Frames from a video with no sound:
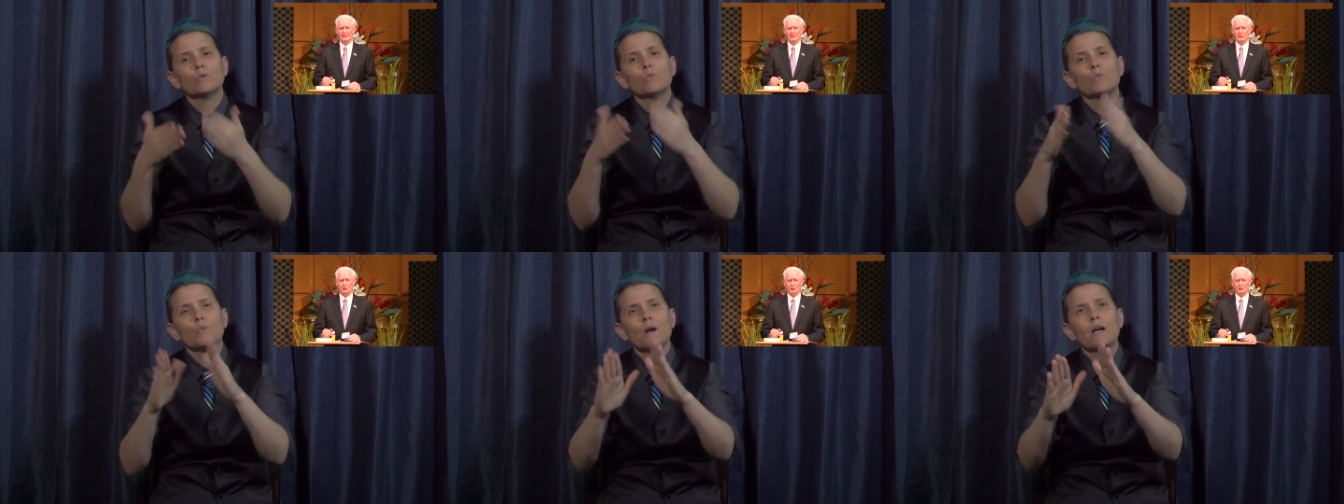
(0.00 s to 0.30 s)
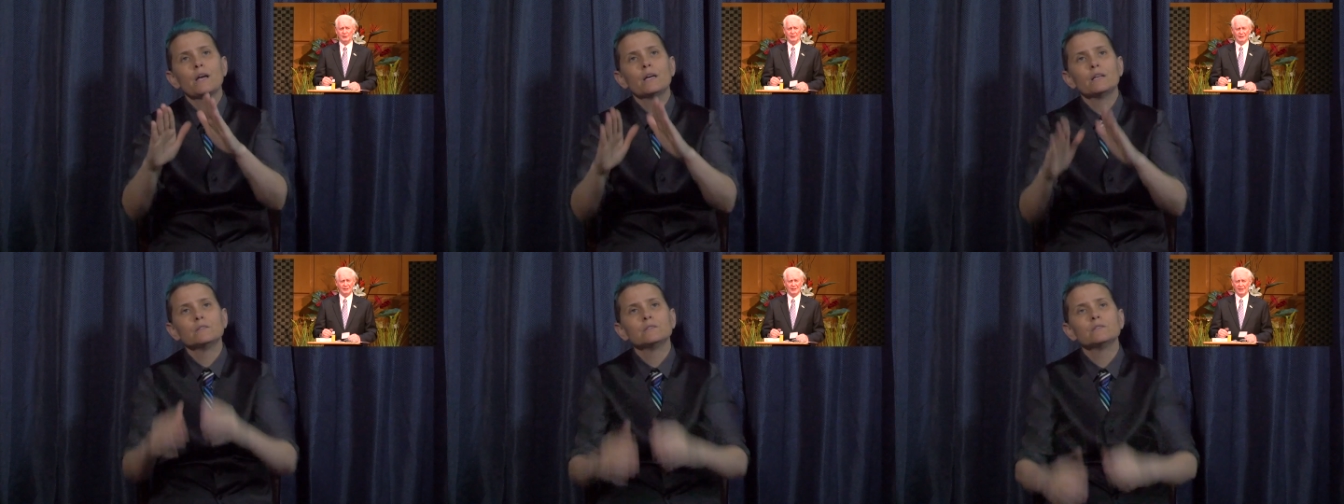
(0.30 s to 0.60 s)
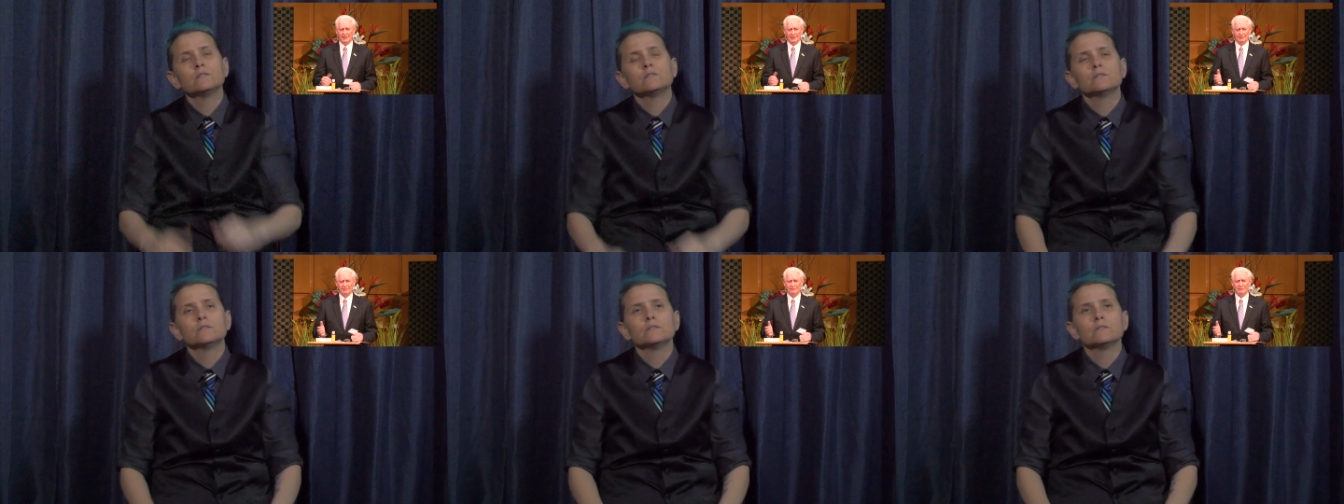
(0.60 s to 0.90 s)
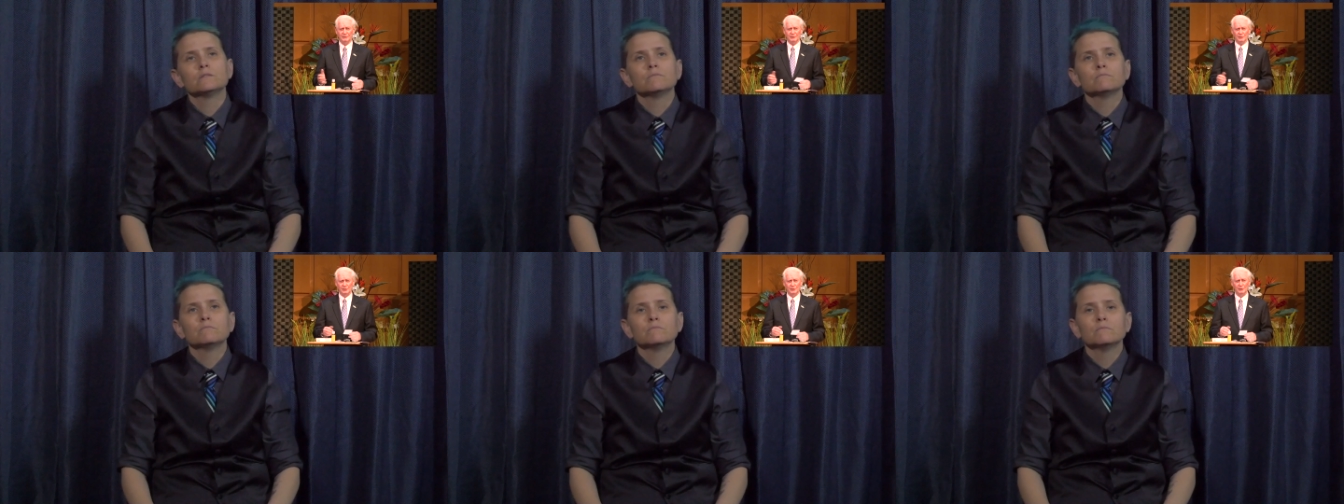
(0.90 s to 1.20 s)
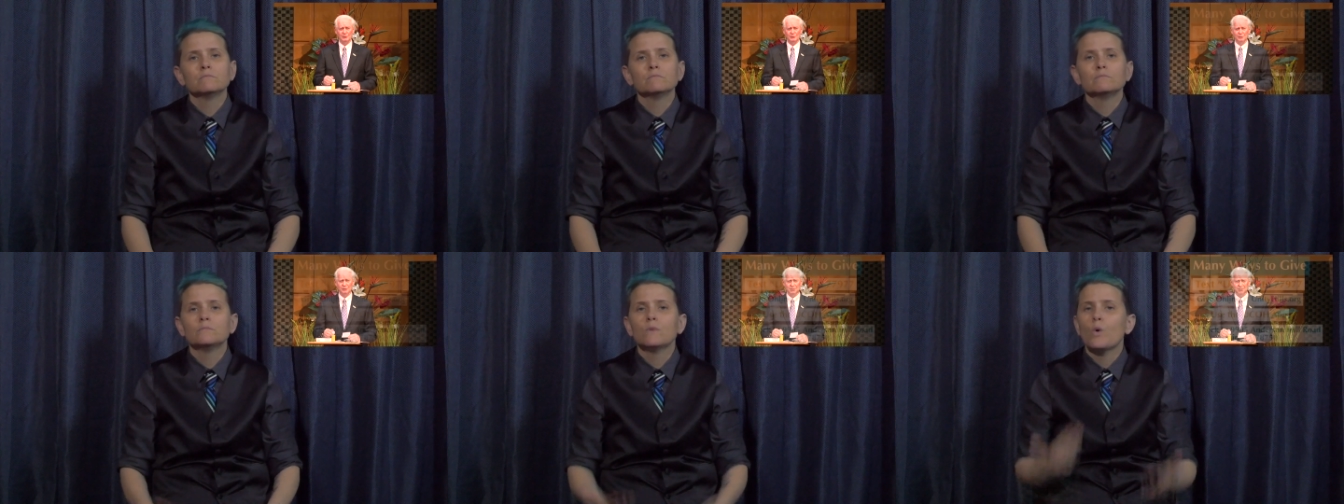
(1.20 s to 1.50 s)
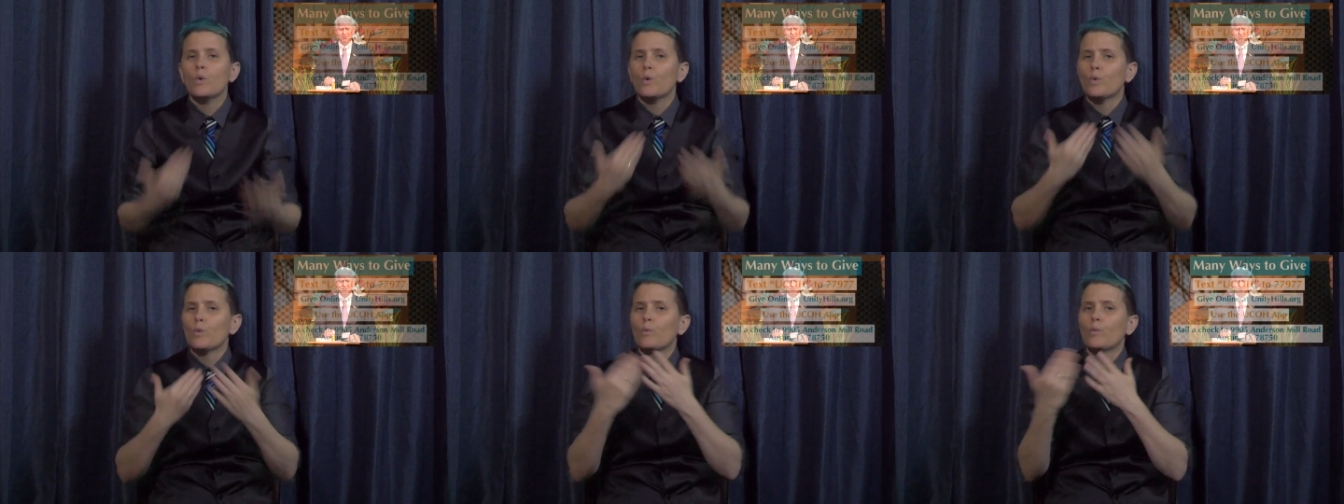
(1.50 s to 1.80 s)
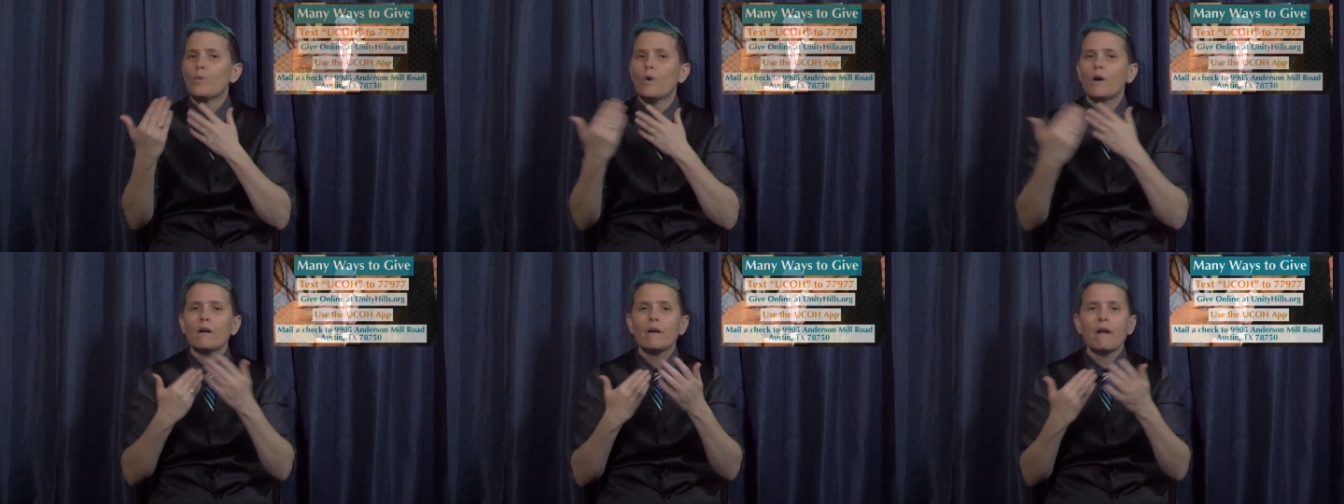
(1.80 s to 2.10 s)
You can give through
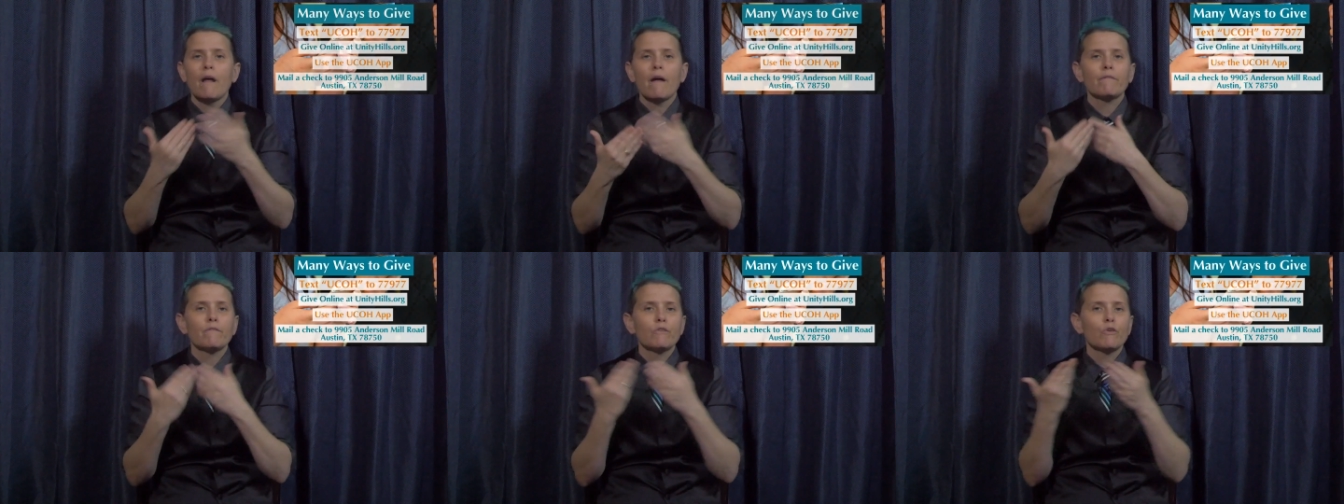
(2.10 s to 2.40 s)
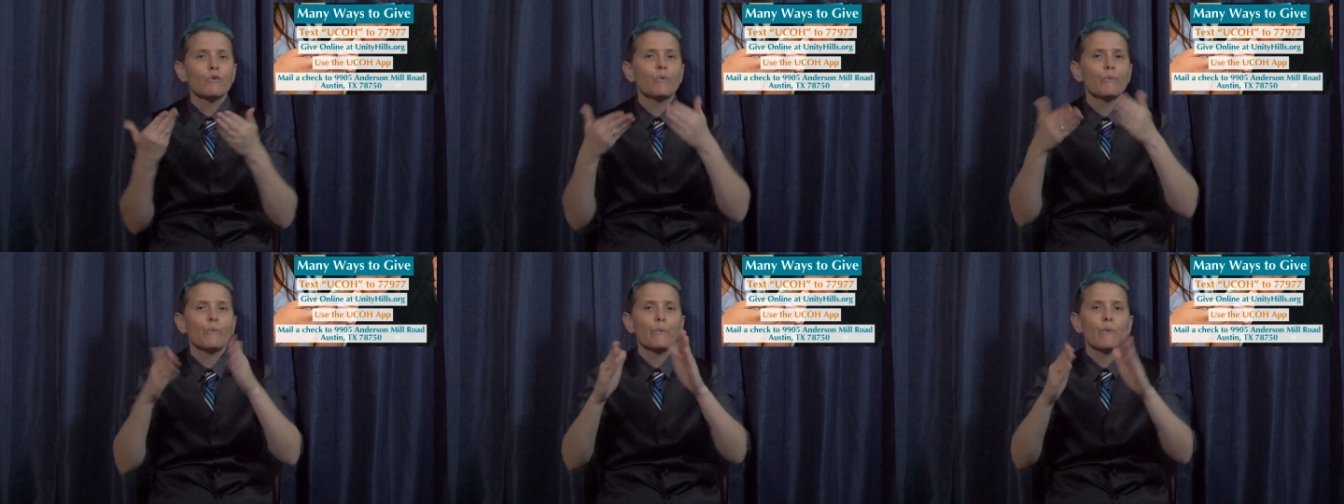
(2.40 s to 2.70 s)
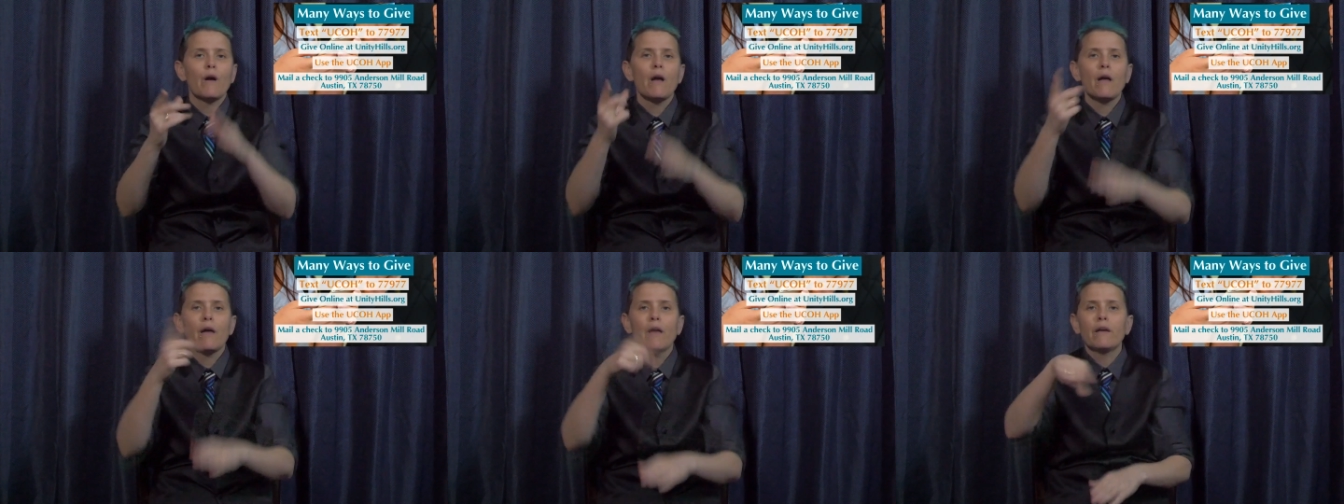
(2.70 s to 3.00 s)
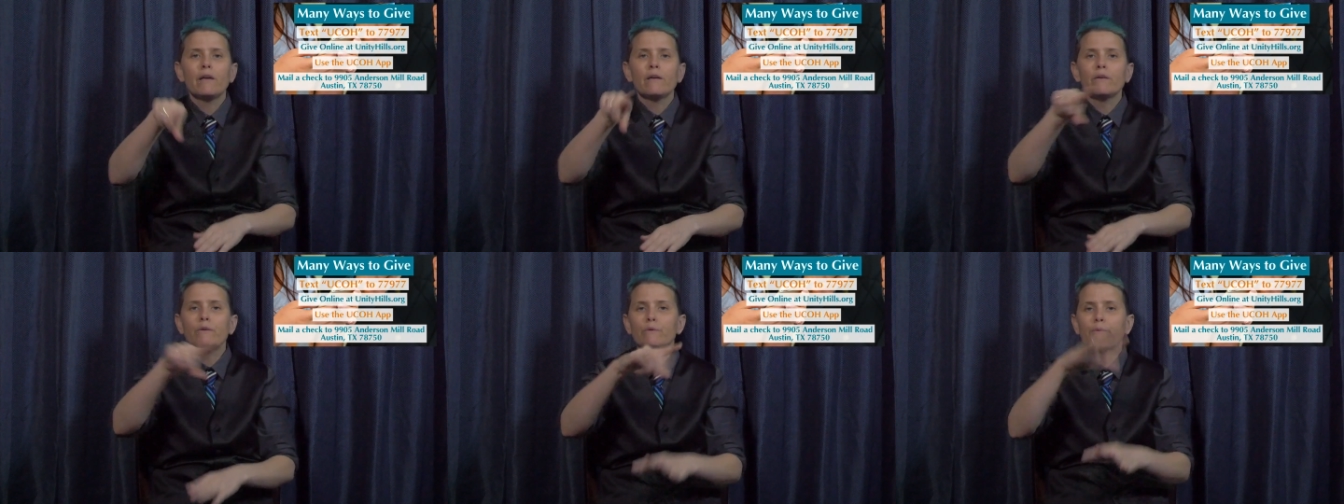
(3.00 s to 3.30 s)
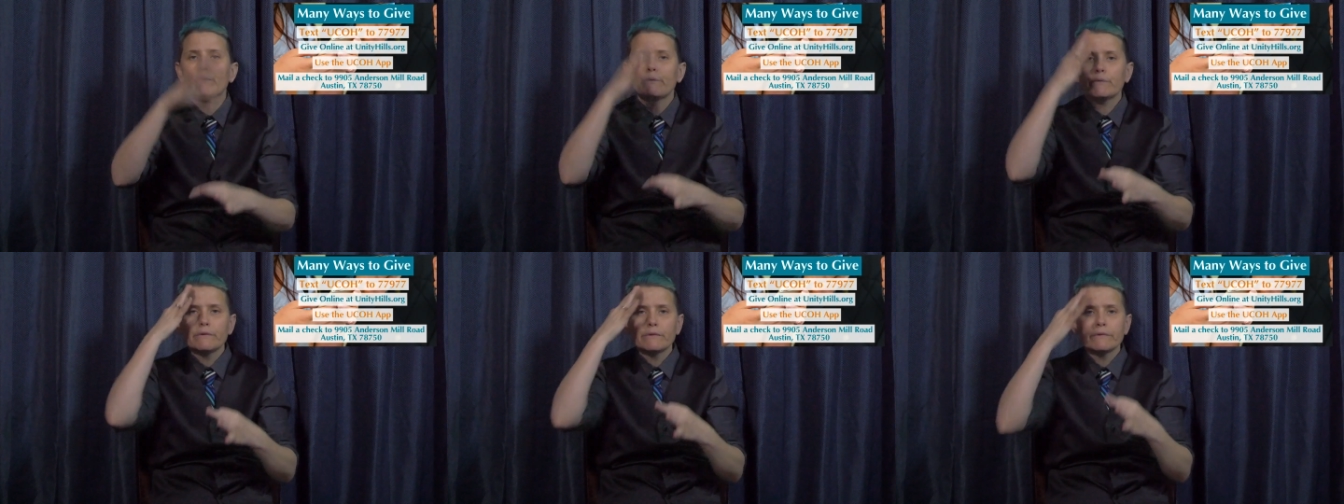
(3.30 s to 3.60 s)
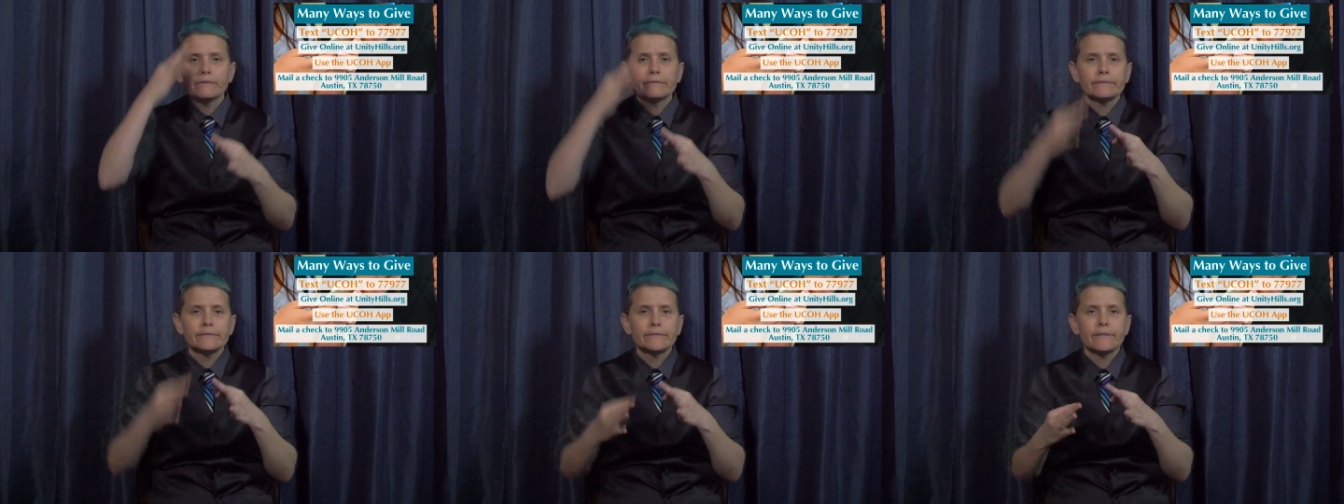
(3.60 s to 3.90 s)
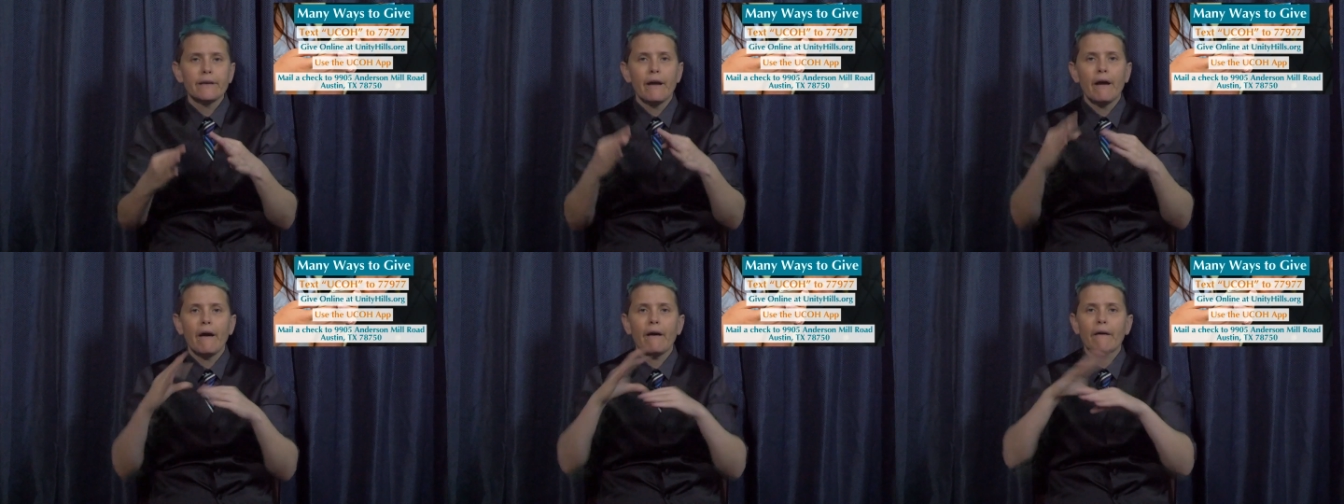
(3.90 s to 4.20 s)
whatever medium is comfortable for
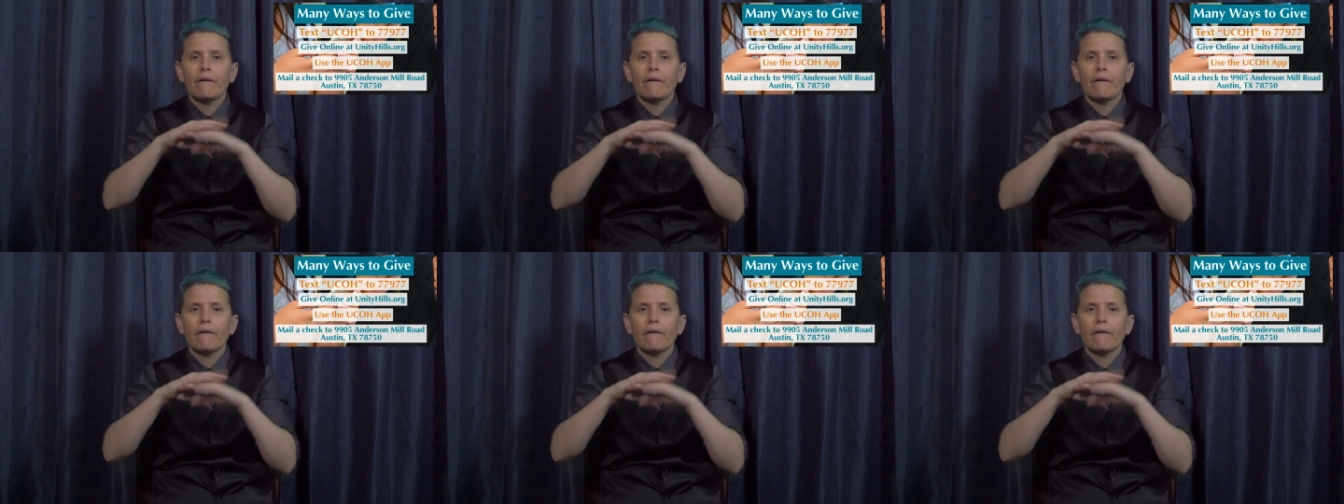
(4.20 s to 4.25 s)
you.